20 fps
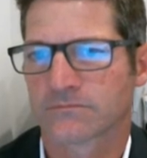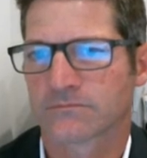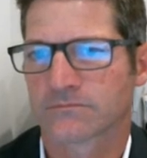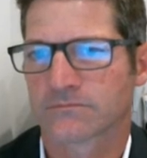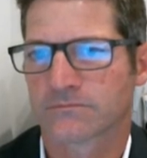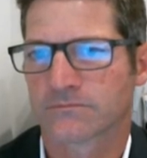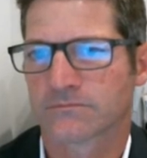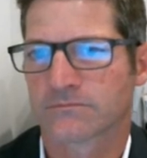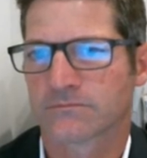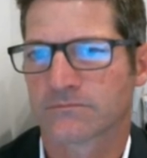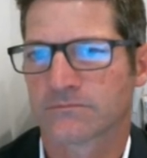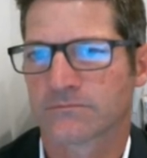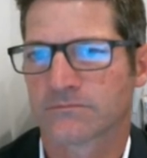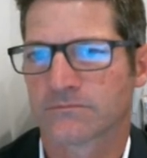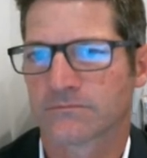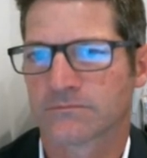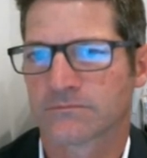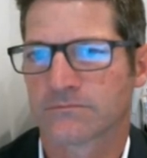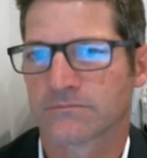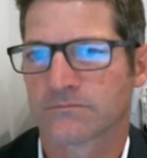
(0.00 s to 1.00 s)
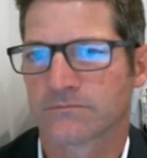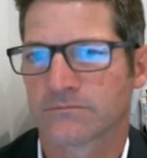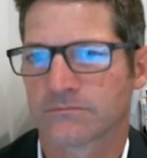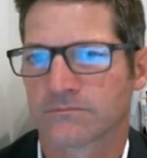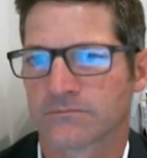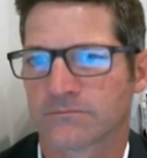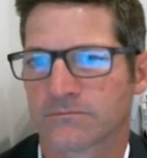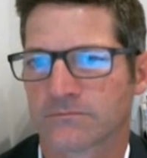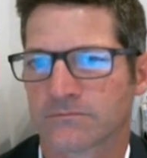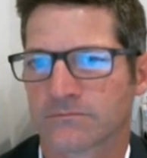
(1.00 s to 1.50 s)

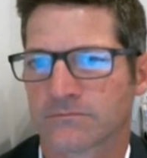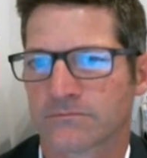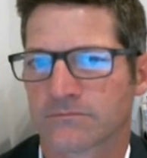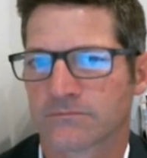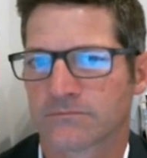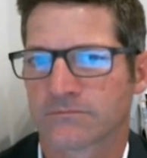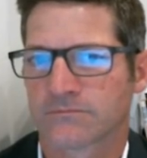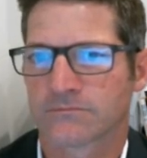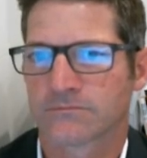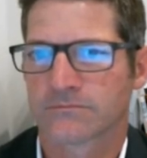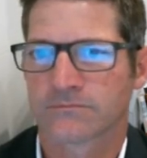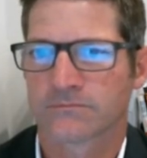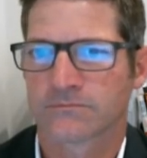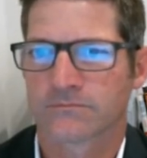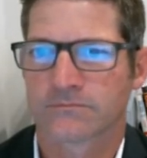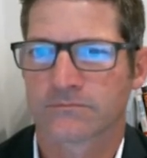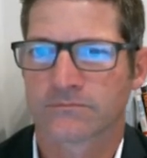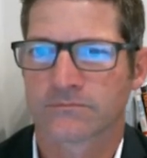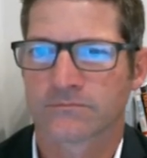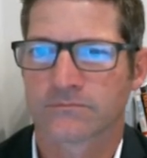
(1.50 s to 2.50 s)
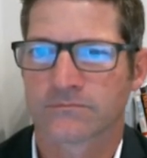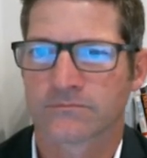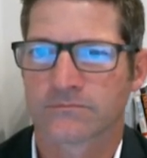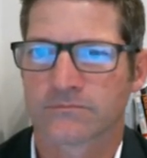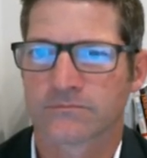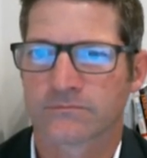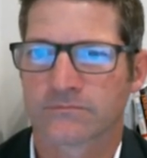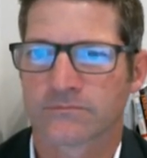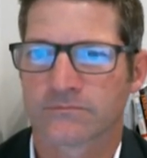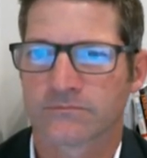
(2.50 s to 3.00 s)

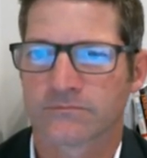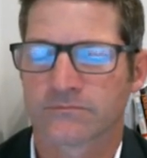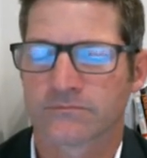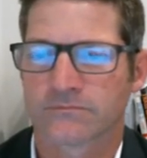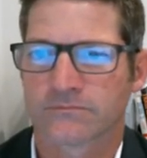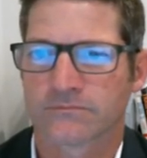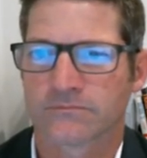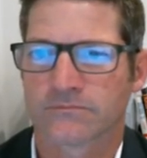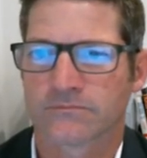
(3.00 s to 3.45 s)
No words are spoken by the person on screen.